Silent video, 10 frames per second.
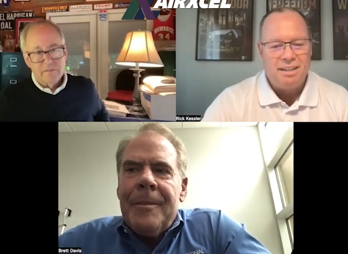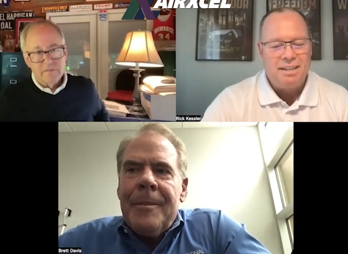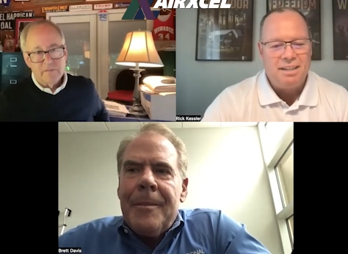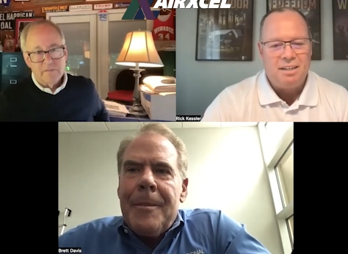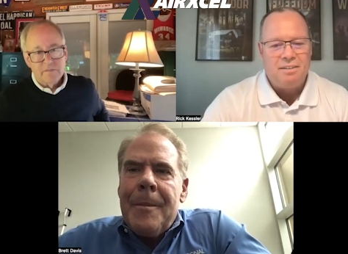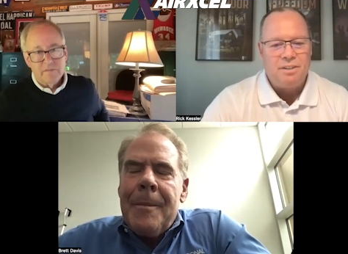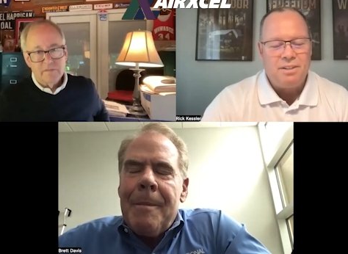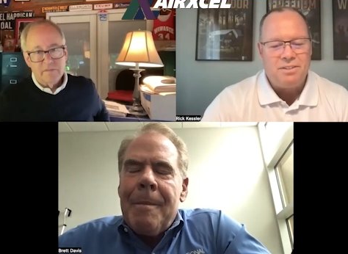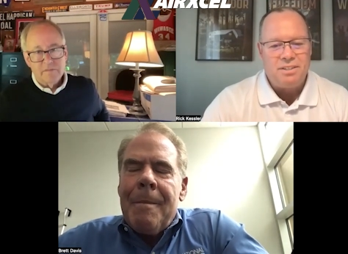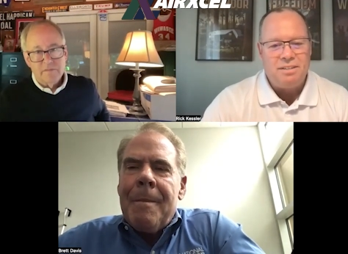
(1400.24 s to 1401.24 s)

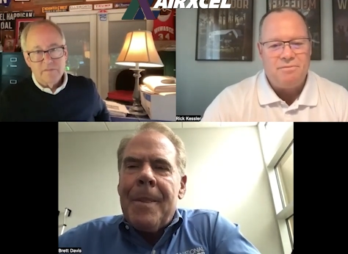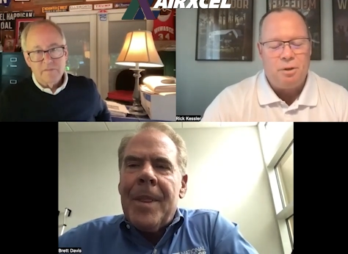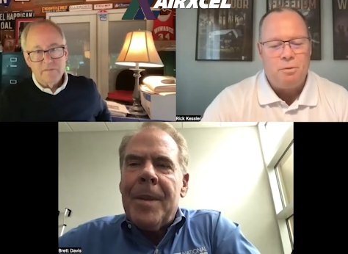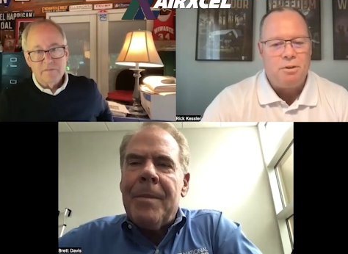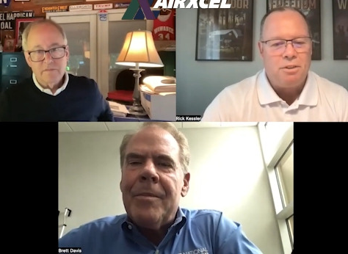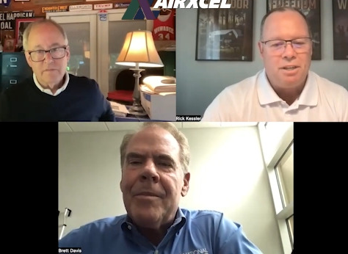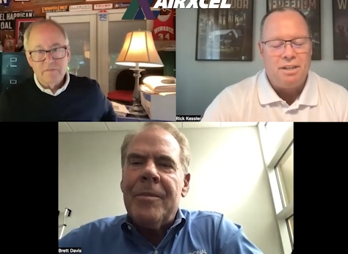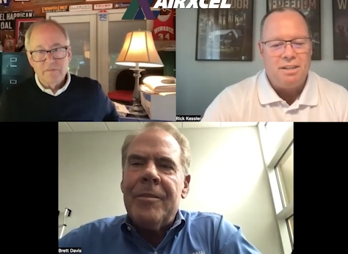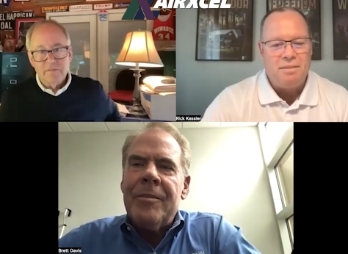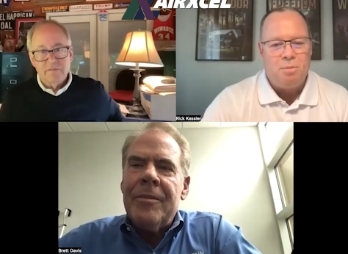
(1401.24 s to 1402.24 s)
Speaker 1: NIRVC, forward
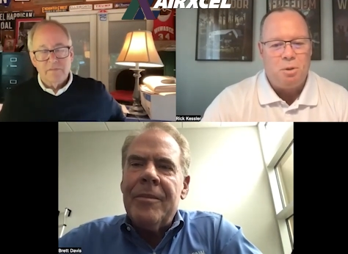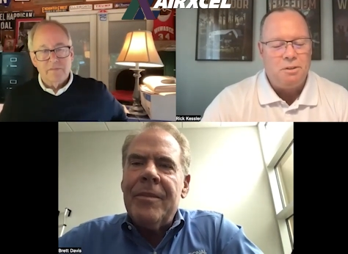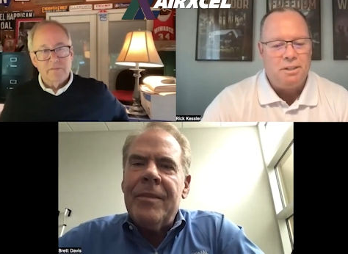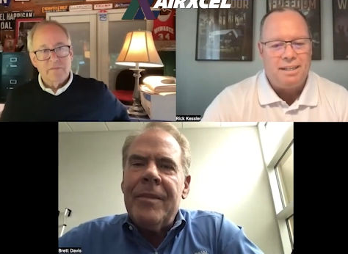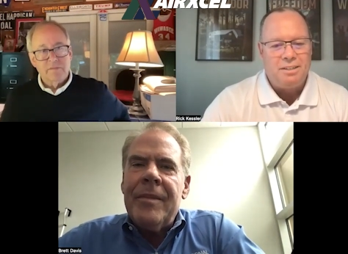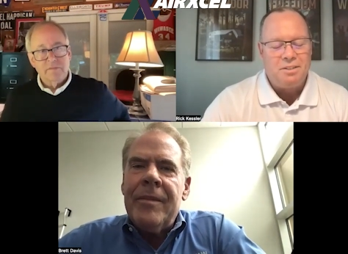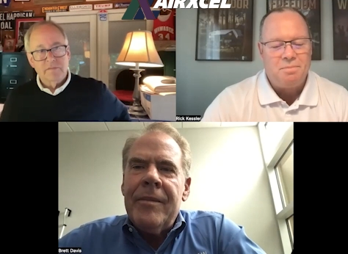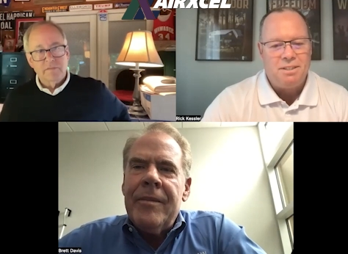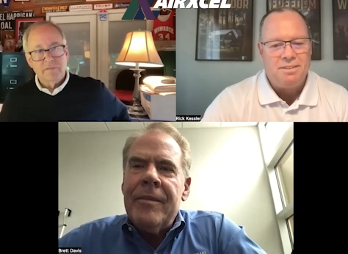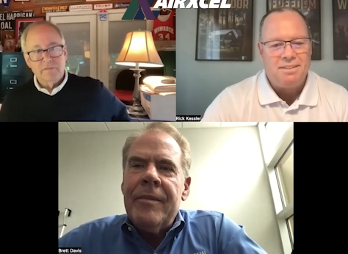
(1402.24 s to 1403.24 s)
thinking, bold
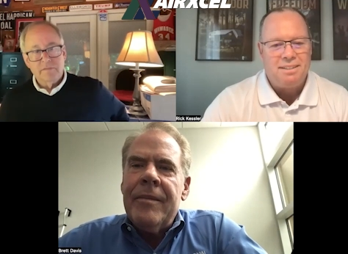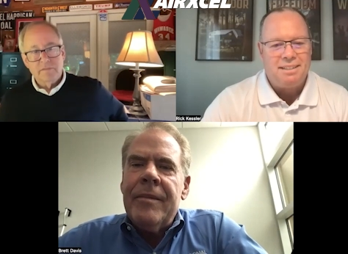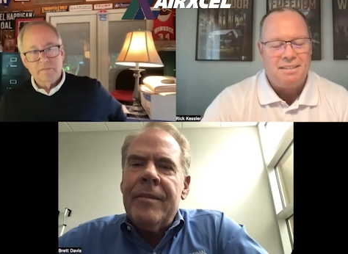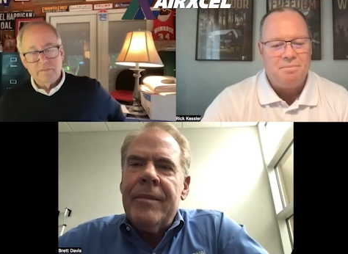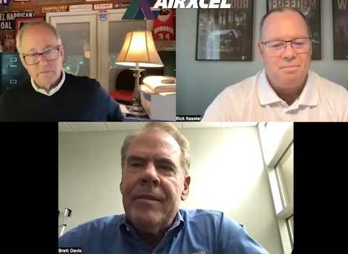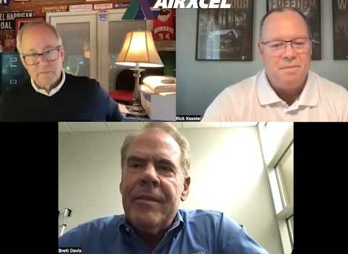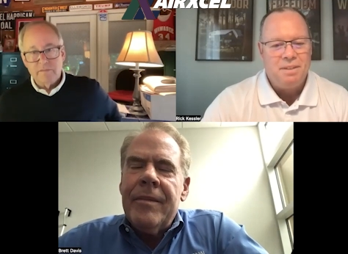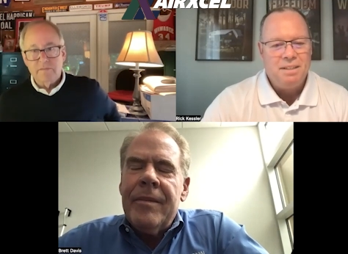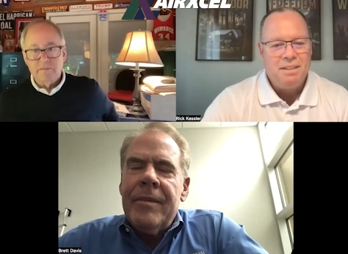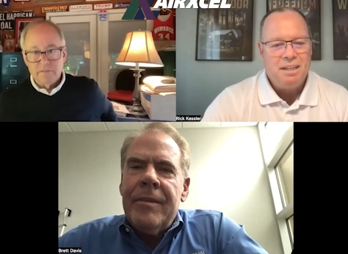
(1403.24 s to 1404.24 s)
announcement. Um,
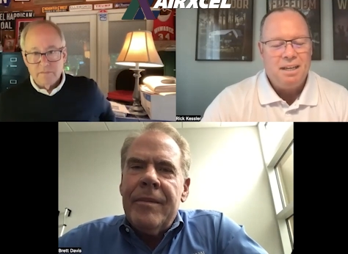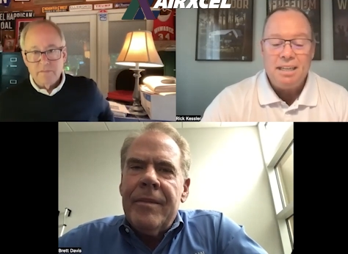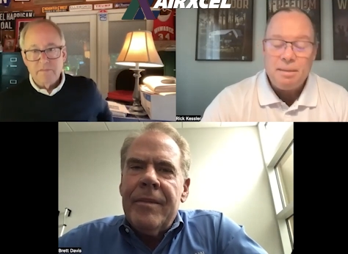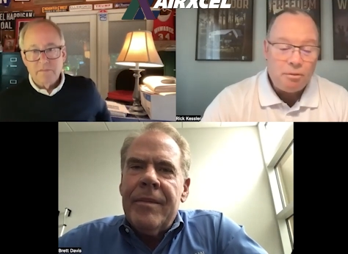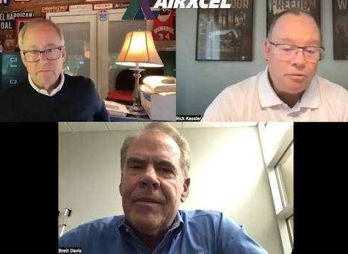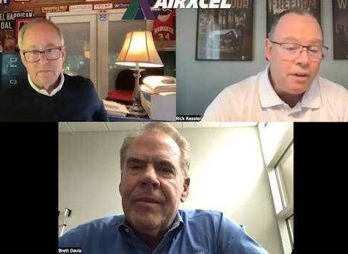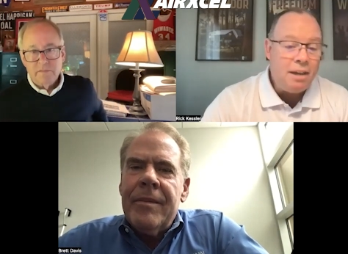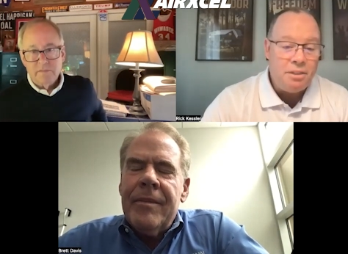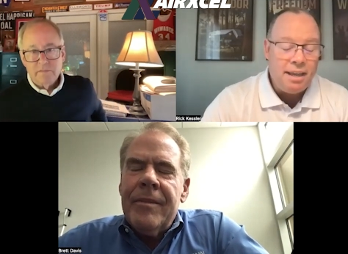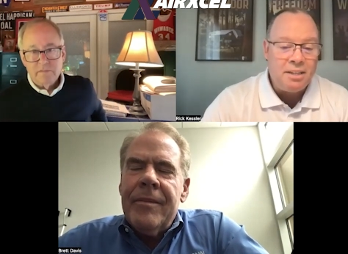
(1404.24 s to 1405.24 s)
a leap of
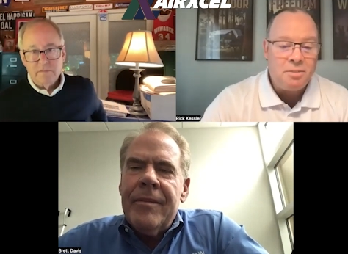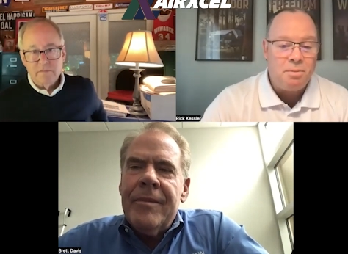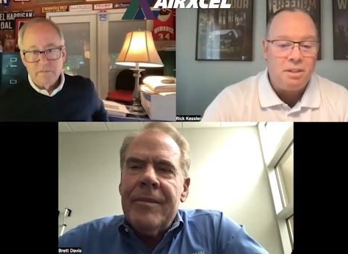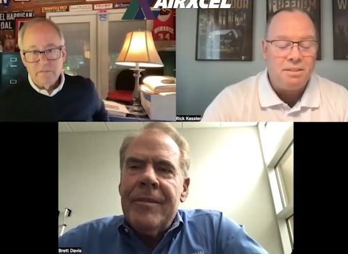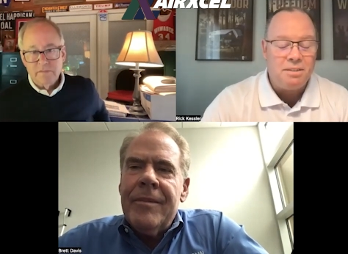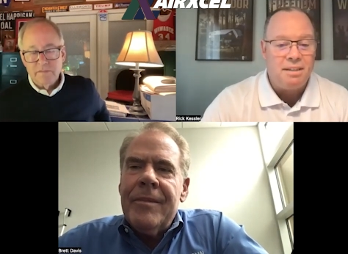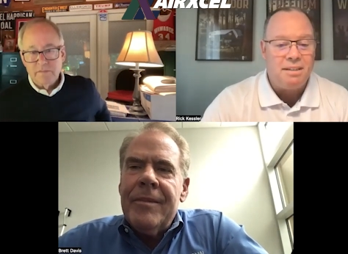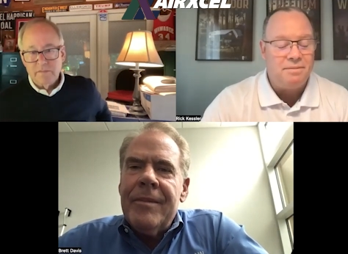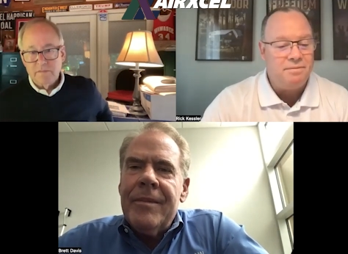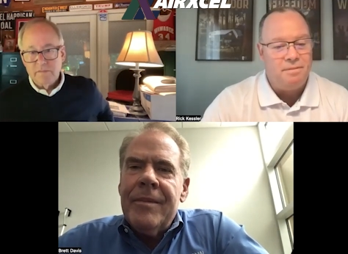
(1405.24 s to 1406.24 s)
faith, yes, but
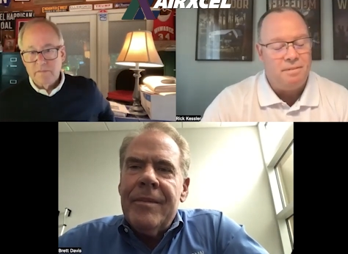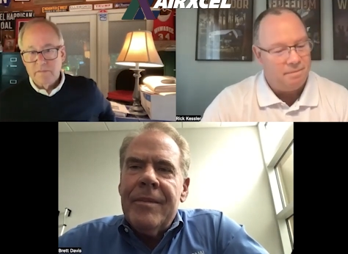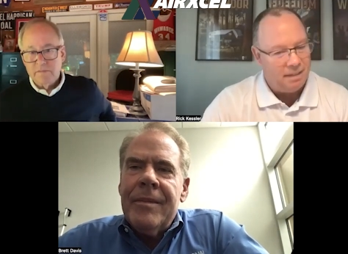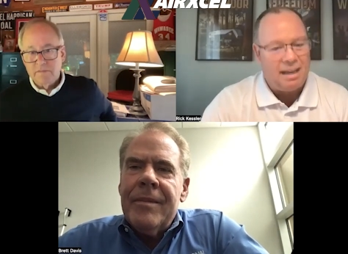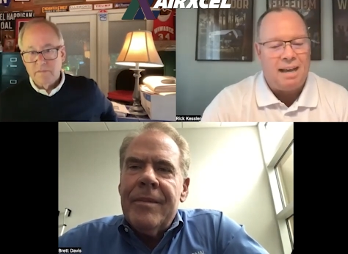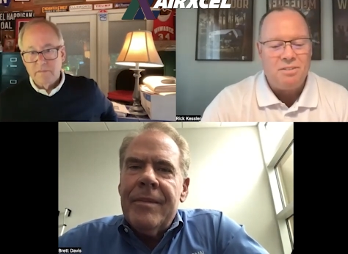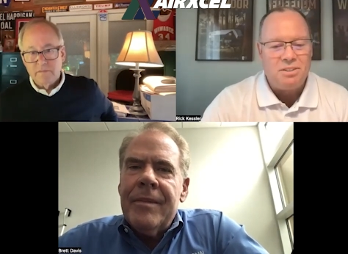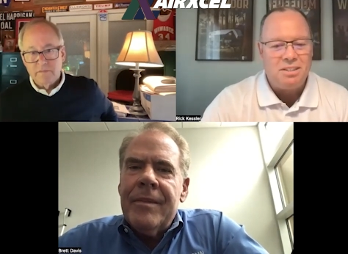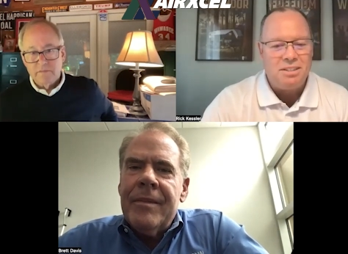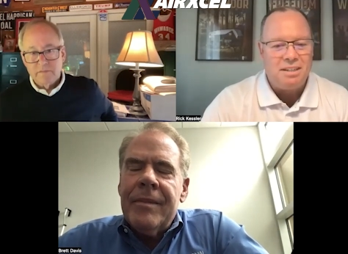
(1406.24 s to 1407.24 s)
uh,
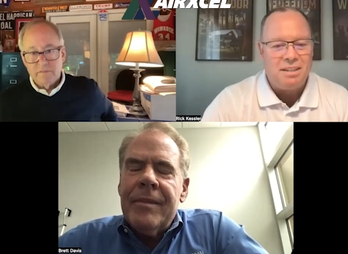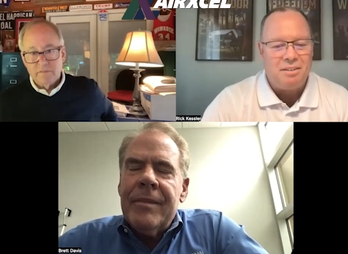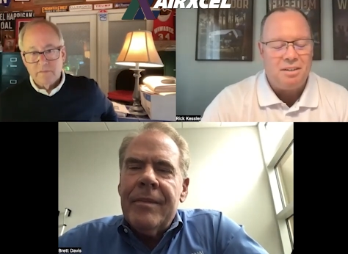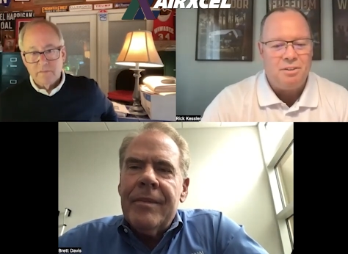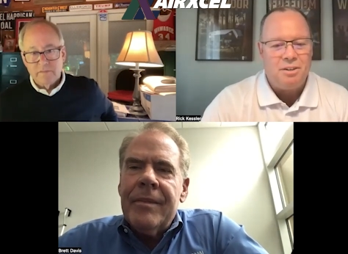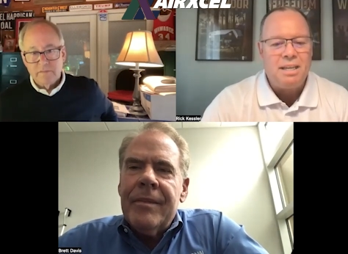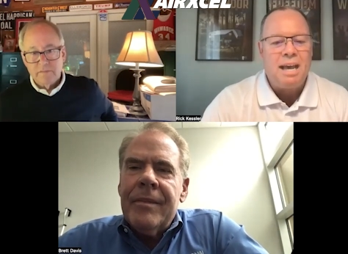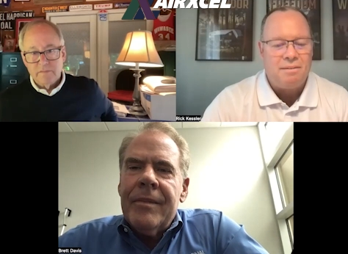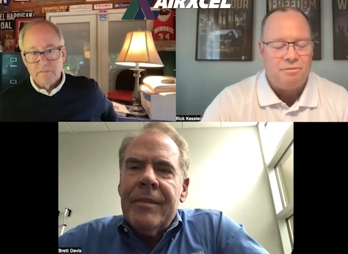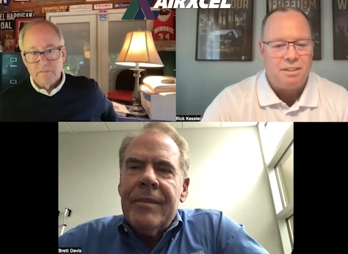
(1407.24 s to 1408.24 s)
obviously a, a very
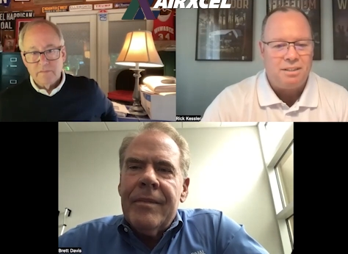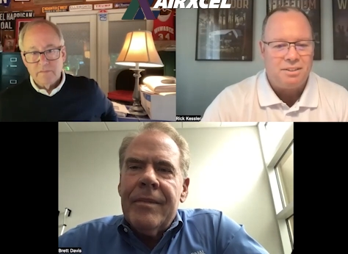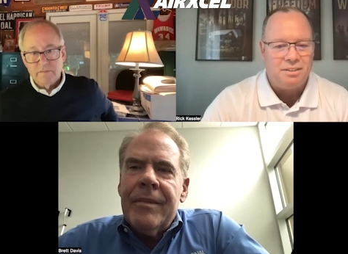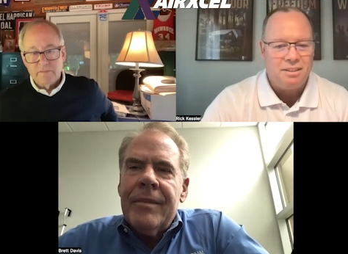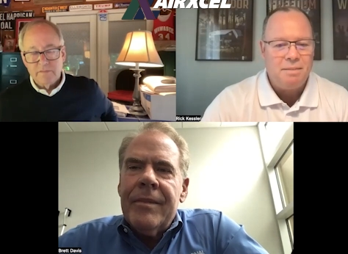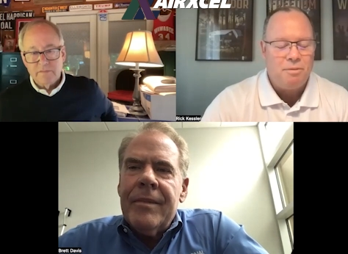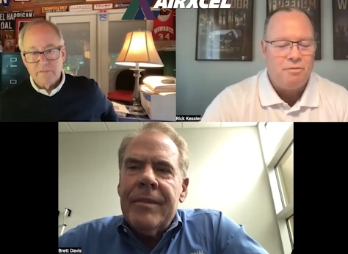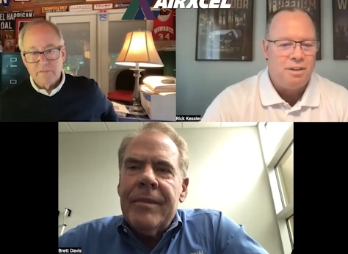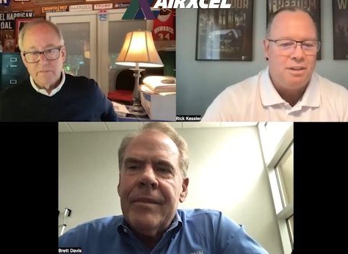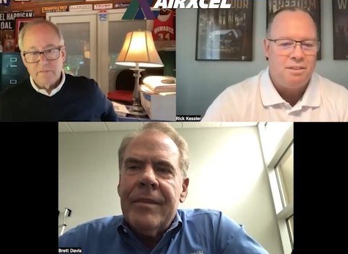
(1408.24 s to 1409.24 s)
confident leap of
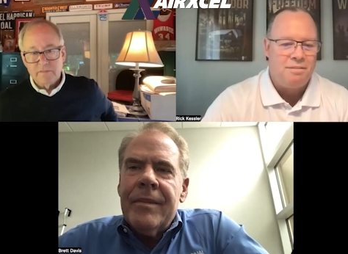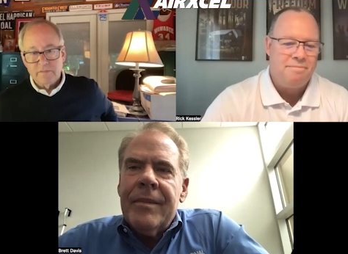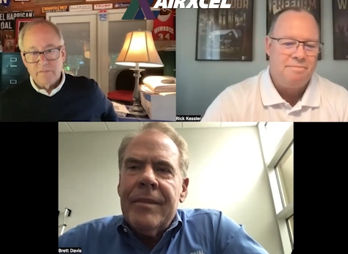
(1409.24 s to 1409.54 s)
faith.